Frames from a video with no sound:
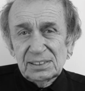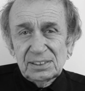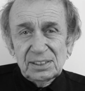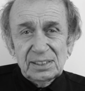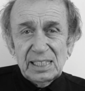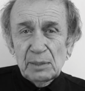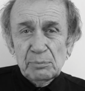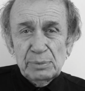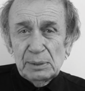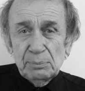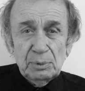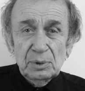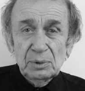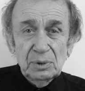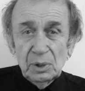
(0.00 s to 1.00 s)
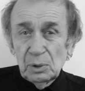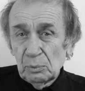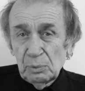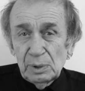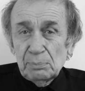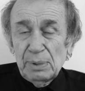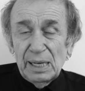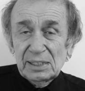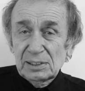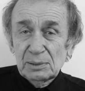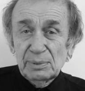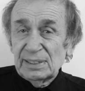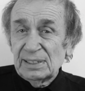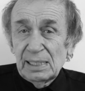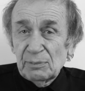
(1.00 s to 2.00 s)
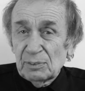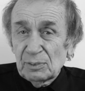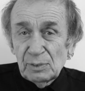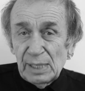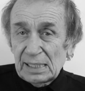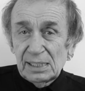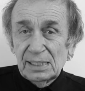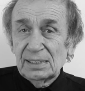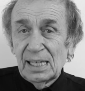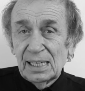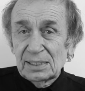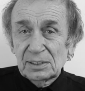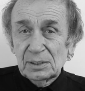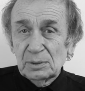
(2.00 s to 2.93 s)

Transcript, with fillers: so that people would possibly never recognize